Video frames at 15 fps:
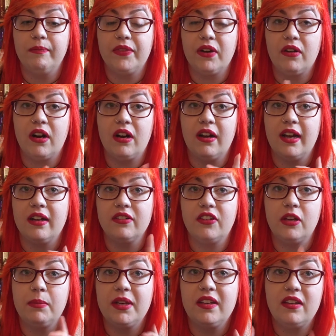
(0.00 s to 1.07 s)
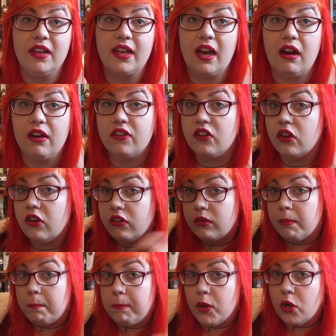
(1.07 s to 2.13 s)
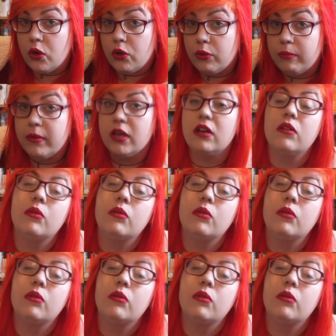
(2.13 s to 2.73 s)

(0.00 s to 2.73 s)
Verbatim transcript: There are LGBT characters, boom,